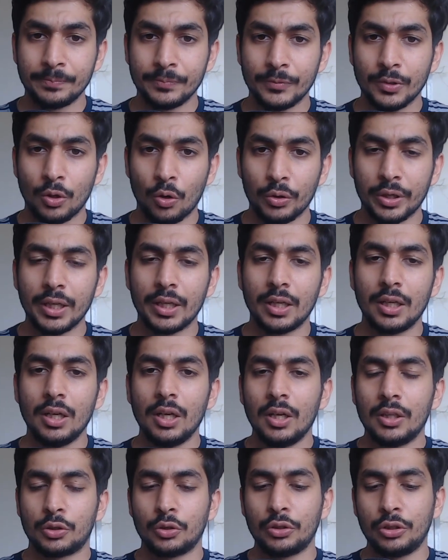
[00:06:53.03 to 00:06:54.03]
Okay,
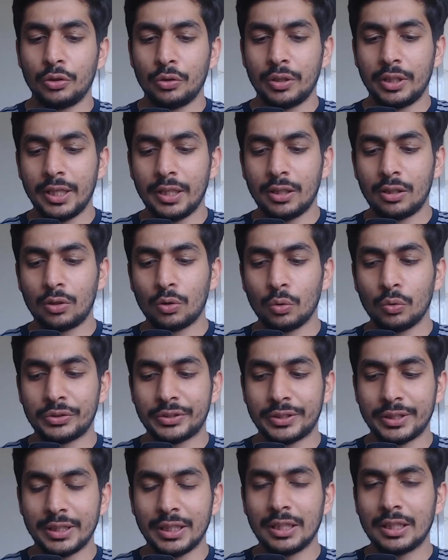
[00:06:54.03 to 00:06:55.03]
so you need to
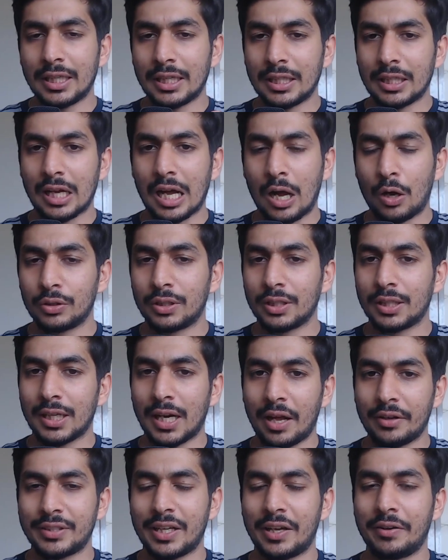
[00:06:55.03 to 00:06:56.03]
see that how the
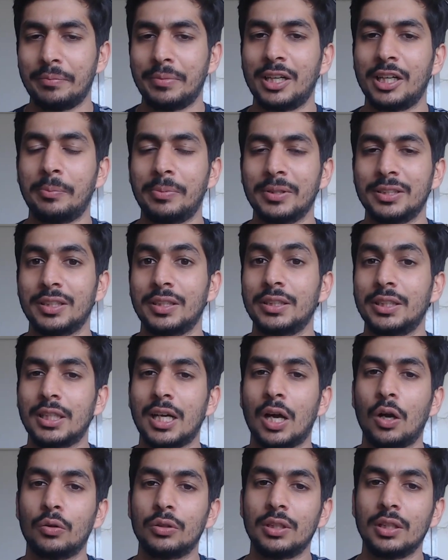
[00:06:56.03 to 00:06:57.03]
graphs have been represented,
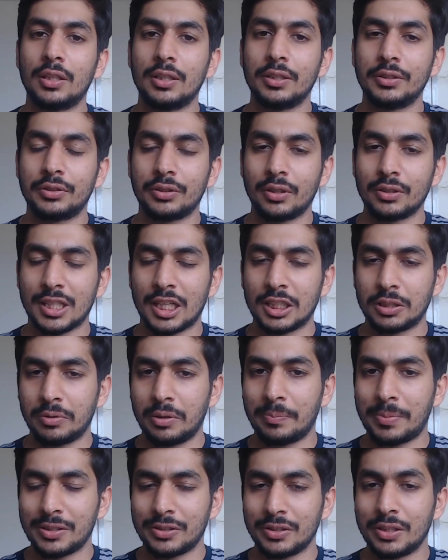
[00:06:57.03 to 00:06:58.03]
how the research has
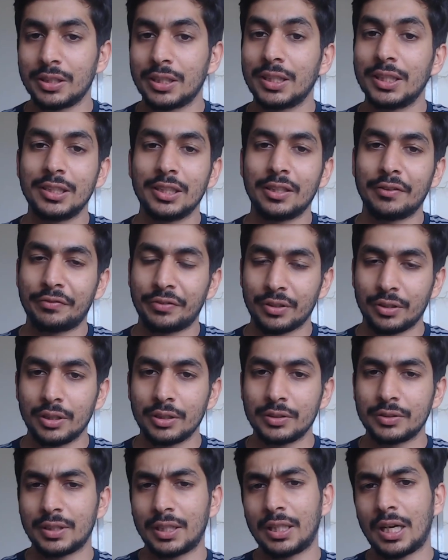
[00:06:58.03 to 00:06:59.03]
been presented in the
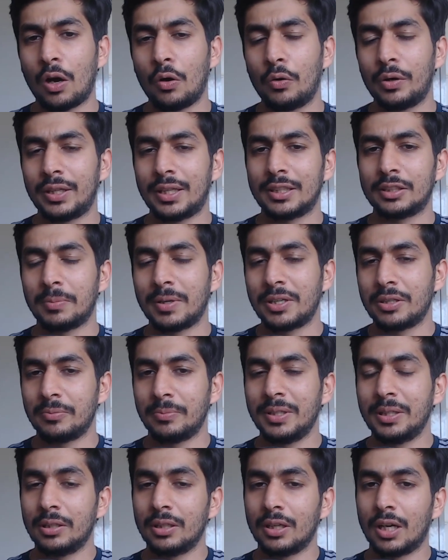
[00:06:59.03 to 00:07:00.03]
figures, and how it has
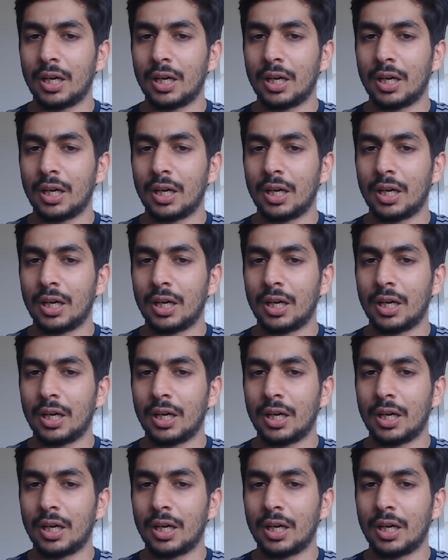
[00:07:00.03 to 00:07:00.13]
been